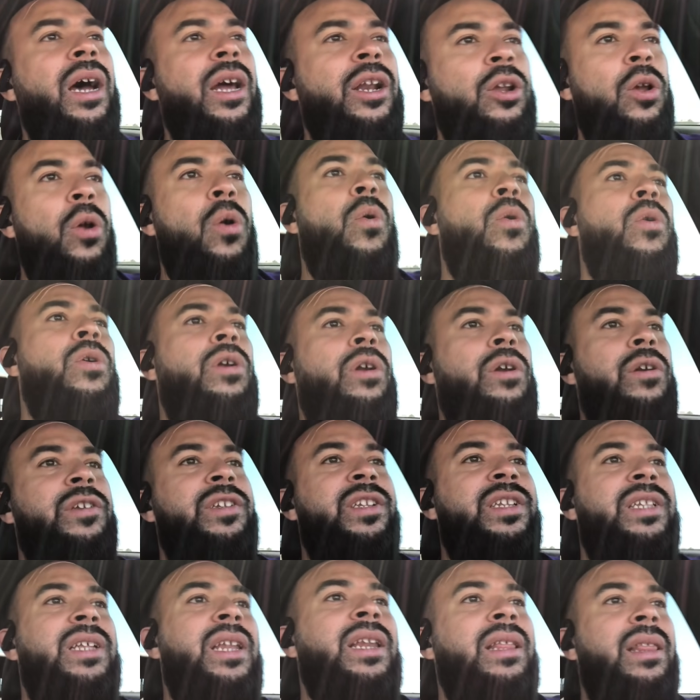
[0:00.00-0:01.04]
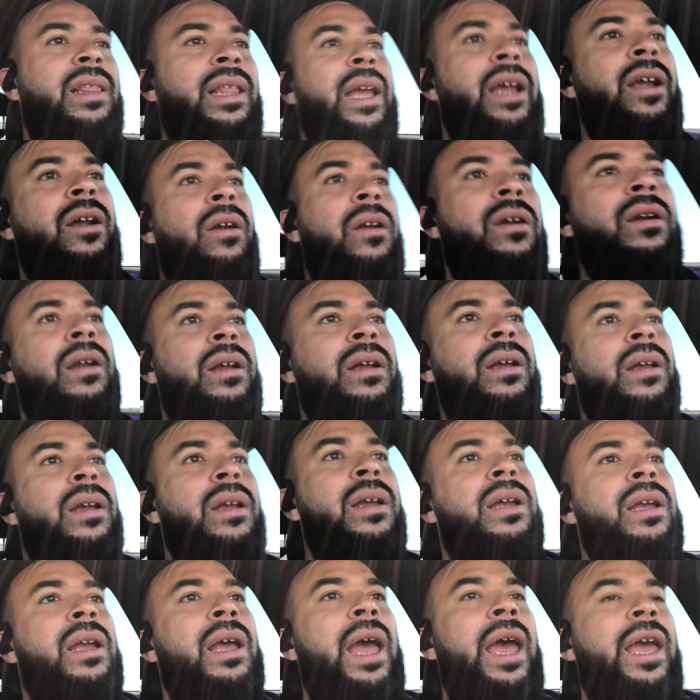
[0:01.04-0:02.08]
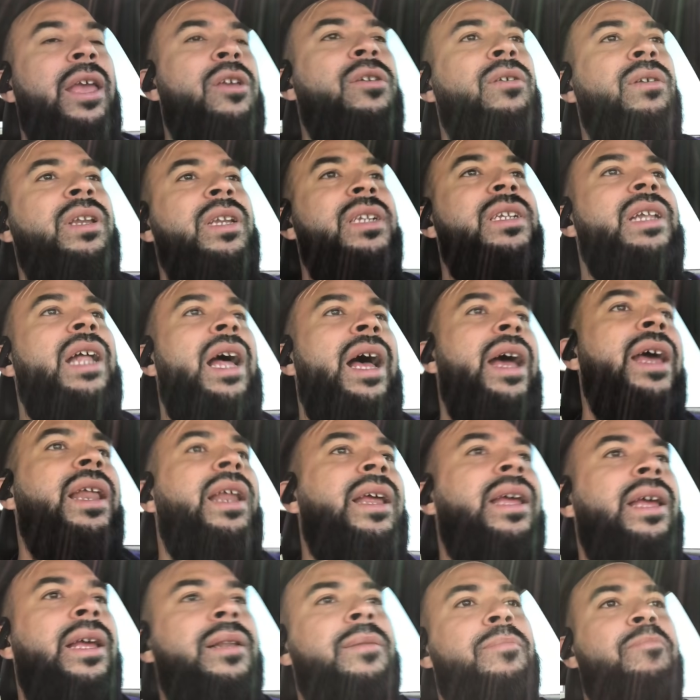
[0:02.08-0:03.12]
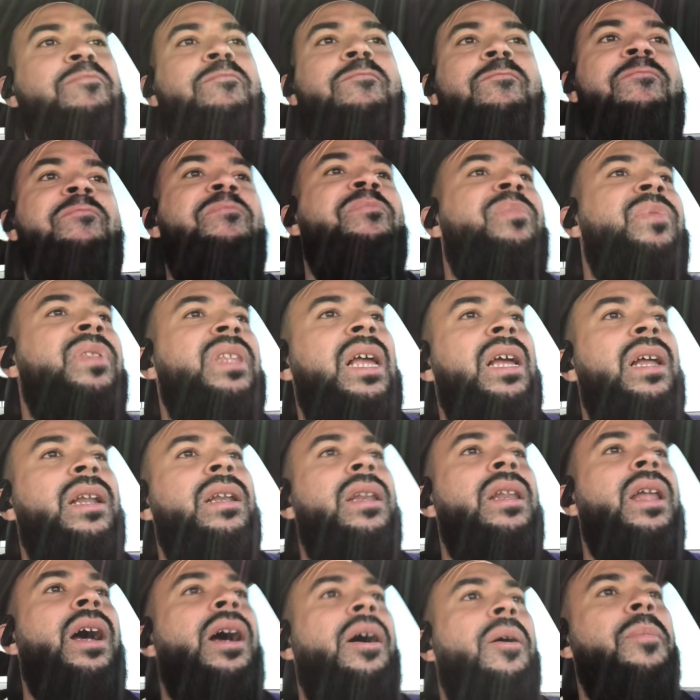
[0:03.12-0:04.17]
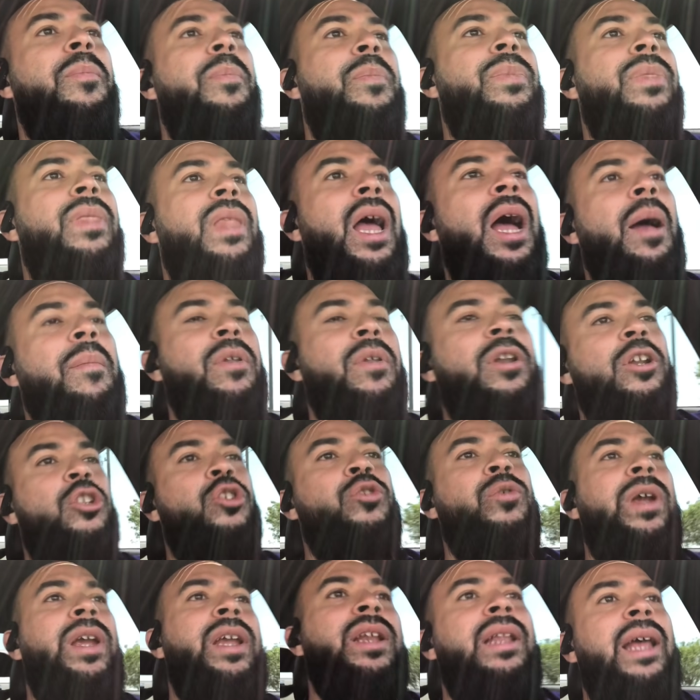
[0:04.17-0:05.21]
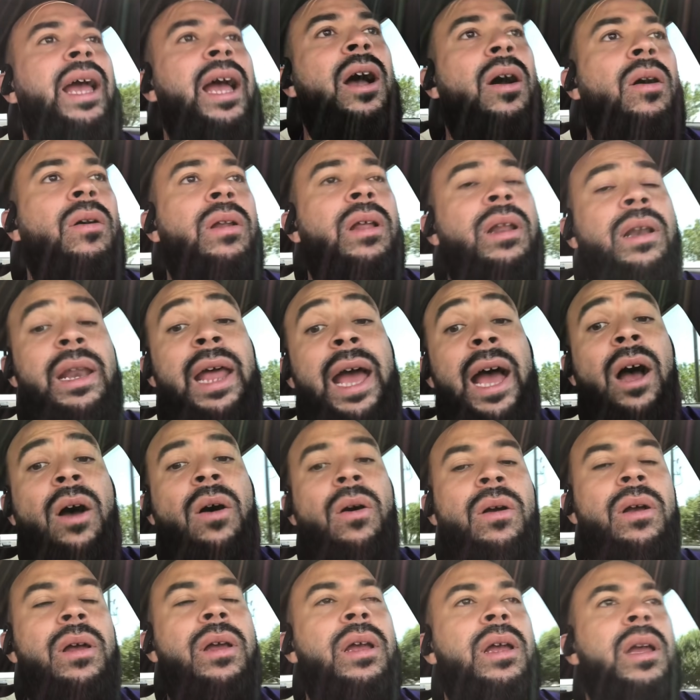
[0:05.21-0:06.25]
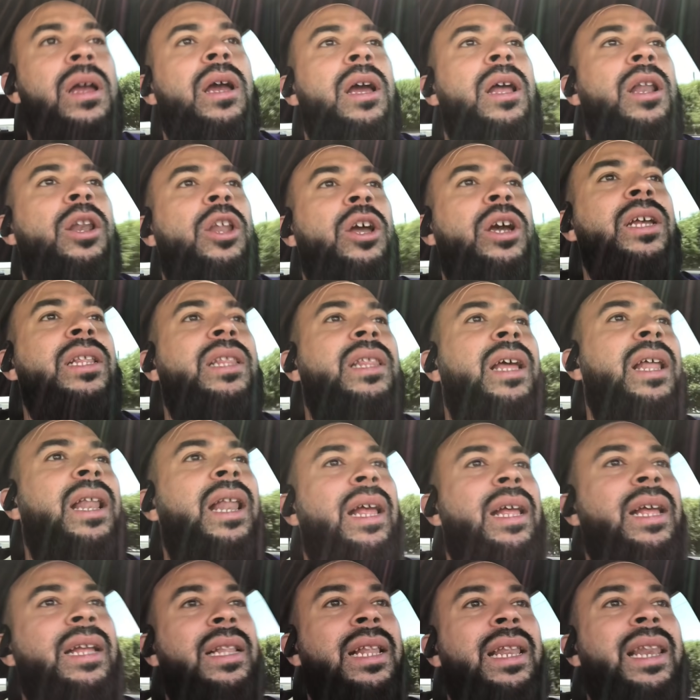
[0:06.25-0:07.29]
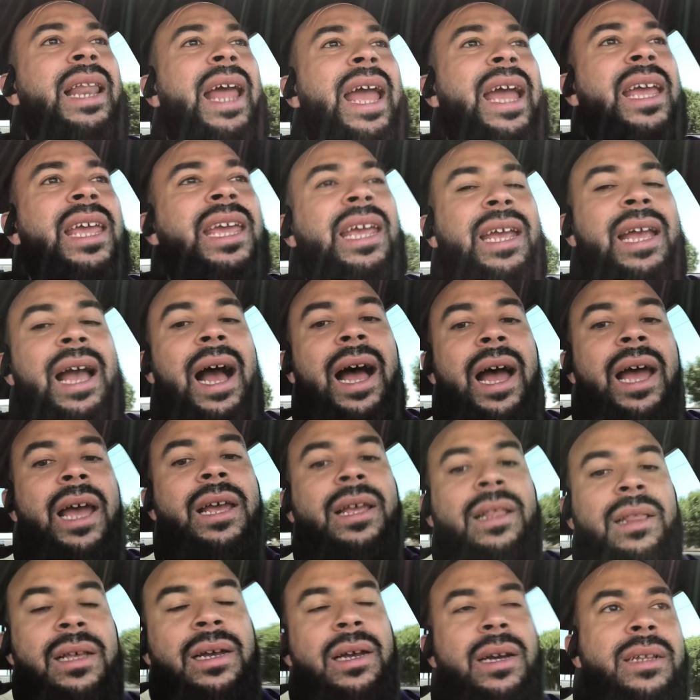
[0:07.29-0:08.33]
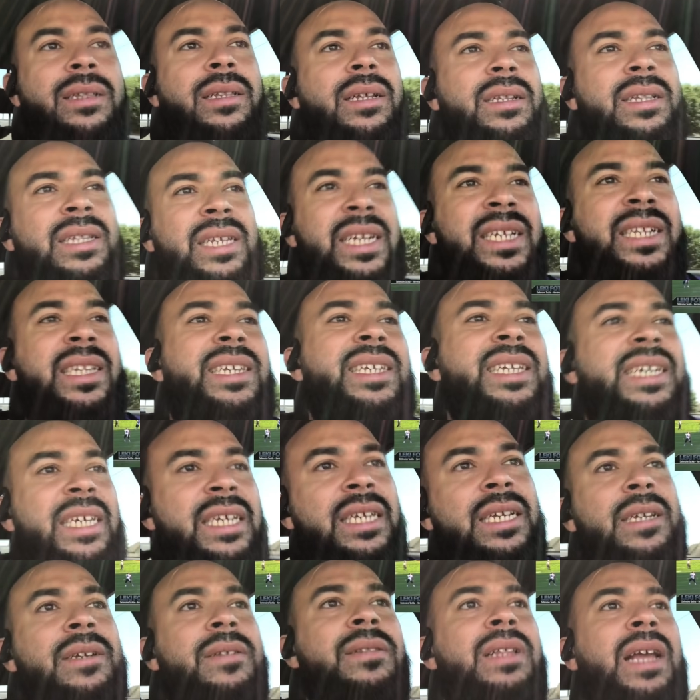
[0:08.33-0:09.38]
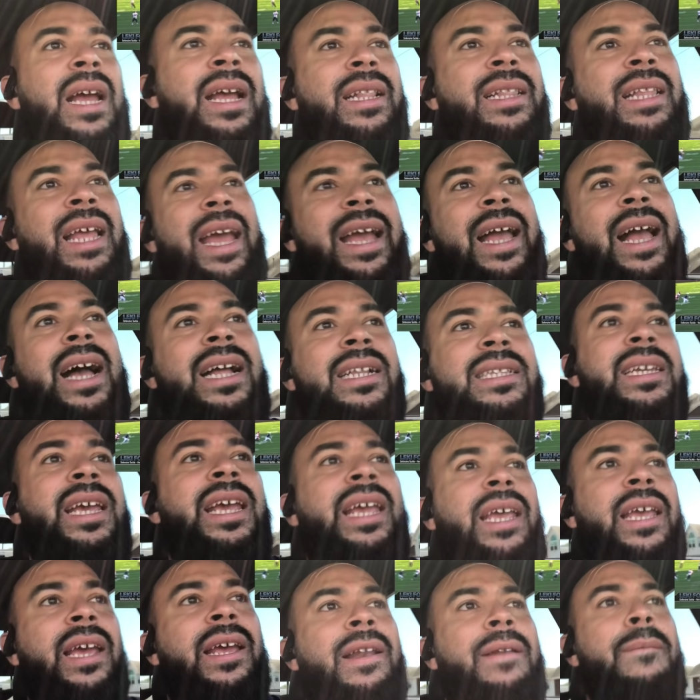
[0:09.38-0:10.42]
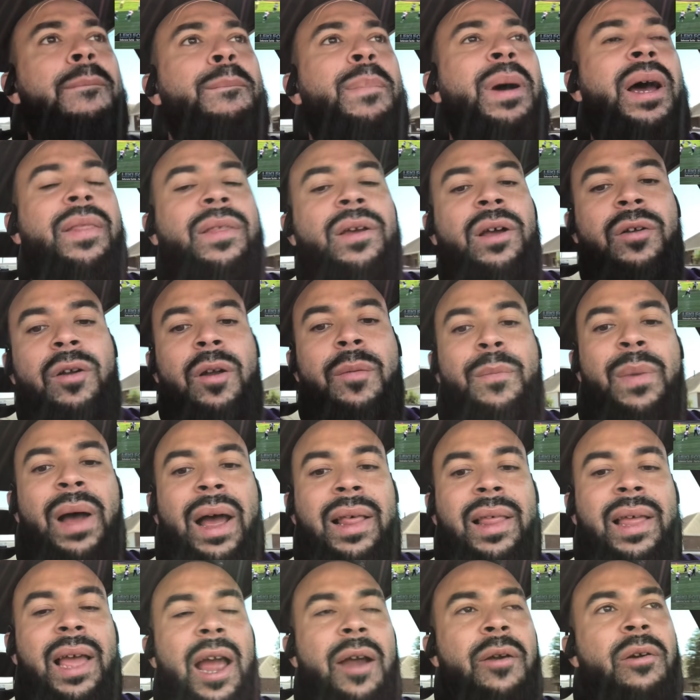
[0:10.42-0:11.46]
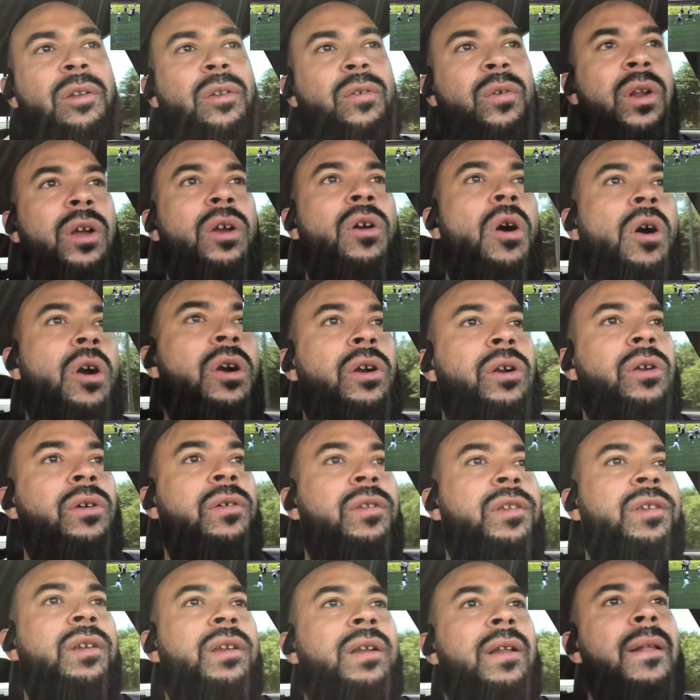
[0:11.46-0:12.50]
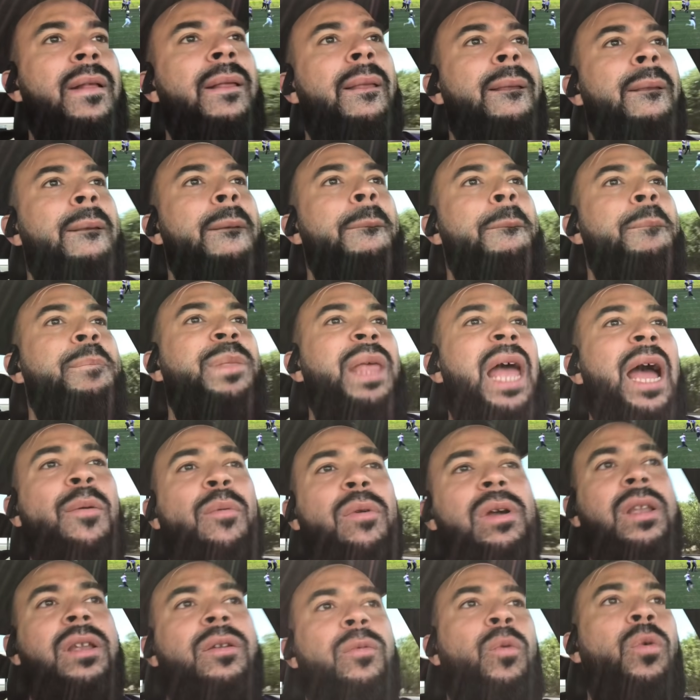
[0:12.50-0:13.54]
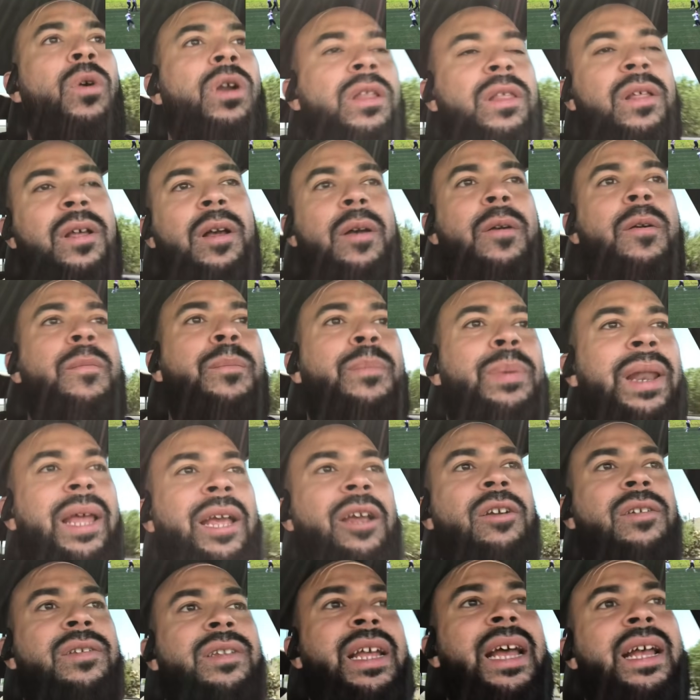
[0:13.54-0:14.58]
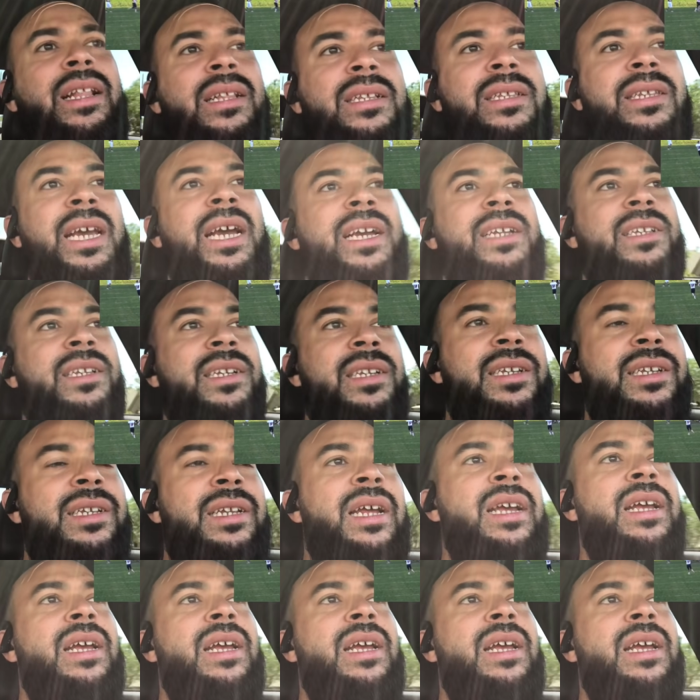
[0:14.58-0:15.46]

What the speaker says: corners sitting there, and you decided No, I'm trade down. Now, look at the Lecky guy, the DT that got taken by the Arizona Cardinals. That was one of the players that the Texans